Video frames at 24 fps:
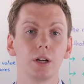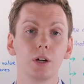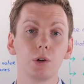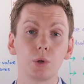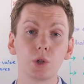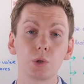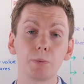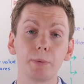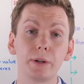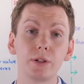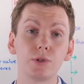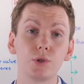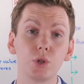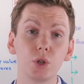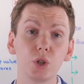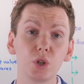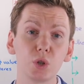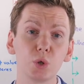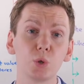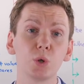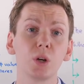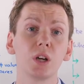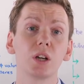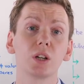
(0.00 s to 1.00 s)
which means
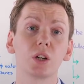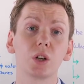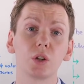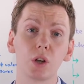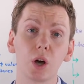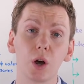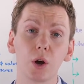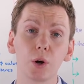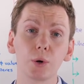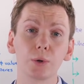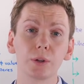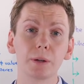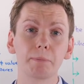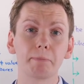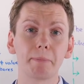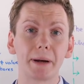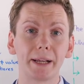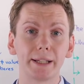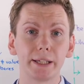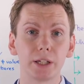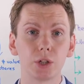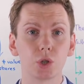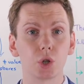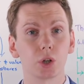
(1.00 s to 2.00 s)
you can own and
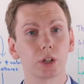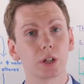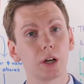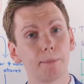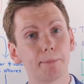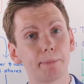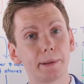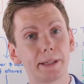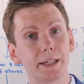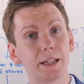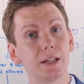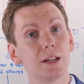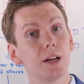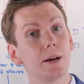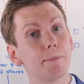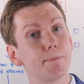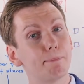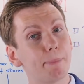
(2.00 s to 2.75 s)
manage a company